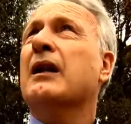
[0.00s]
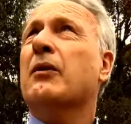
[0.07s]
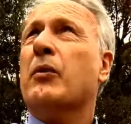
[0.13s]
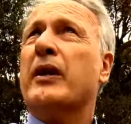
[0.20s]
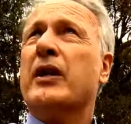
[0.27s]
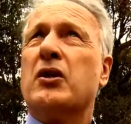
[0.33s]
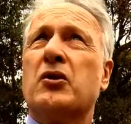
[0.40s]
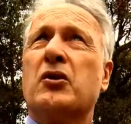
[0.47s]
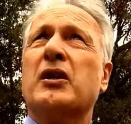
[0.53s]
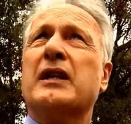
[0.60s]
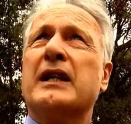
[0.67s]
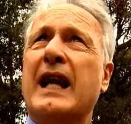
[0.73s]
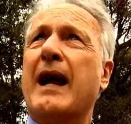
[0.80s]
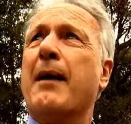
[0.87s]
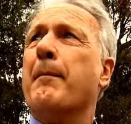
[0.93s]
whether you could
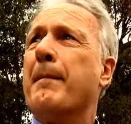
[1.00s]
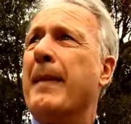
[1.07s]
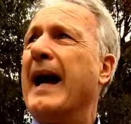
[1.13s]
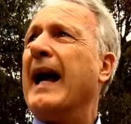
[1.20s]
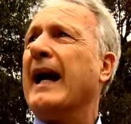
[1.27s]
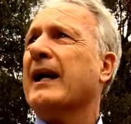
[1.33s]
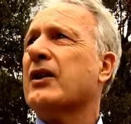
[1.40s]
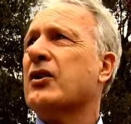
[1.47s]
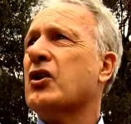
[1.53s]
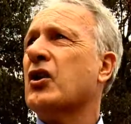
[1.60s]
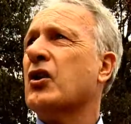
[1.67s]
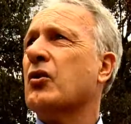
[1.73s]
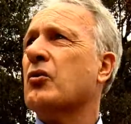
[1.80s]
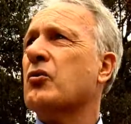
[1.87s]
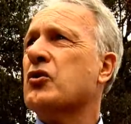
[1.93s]
get back
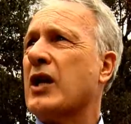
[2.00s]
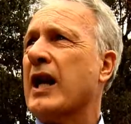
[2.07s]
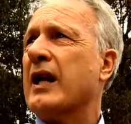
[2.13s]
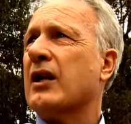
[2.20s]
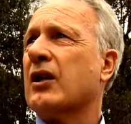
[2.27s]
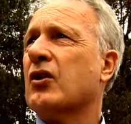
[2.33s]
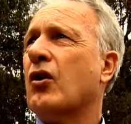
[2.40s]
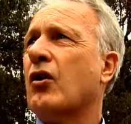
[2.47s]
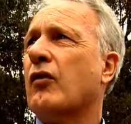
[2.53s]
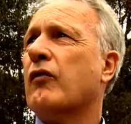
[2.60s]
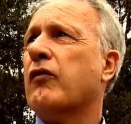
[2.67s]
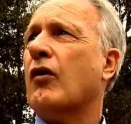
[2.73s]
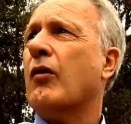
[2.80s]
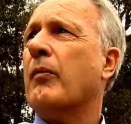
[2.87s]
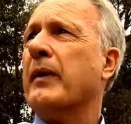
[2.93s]
to Jandakot
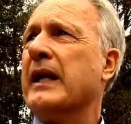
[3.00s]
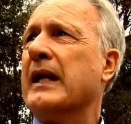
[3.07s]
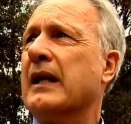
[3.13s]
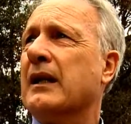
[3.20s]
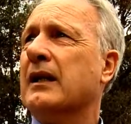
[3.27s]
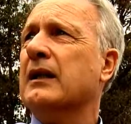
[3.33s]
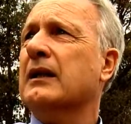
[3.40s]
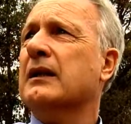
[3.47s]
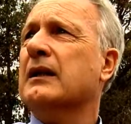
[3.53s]
from here.